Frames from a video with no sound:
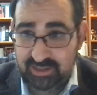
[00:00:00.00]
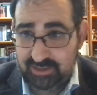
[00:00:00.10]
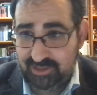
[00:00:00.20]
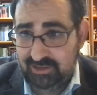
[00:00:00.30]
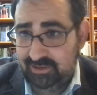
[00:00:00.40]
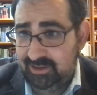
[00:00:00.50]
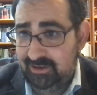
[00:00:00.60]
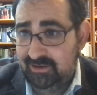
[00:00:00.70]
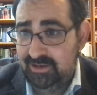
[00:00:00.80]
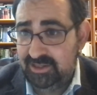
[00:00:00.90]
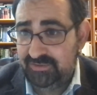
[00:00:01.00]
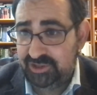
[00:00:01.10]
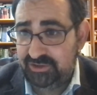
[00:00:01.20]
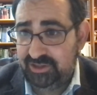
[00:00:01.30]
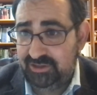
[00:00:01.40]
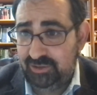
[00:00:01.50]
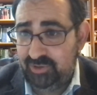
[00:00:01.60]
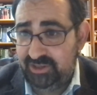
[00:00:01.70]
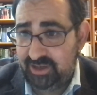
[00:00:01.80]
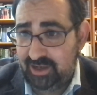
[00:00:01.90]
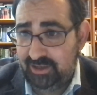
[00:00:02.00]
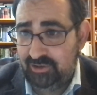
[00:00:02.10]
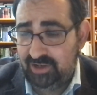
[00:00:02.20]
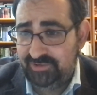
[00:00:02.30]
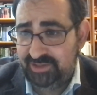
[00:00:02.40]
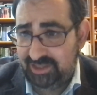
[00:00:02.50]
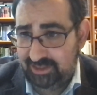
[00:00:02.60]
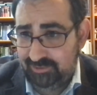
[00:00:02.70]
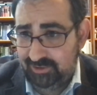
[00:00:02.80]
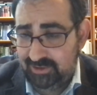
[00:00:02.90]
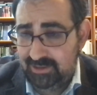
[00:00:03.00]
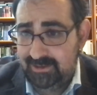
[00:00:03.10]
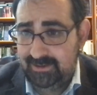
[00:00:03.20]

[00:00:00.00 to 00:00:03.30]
It needs to be clear, sufficiently clear, what's on and off the table,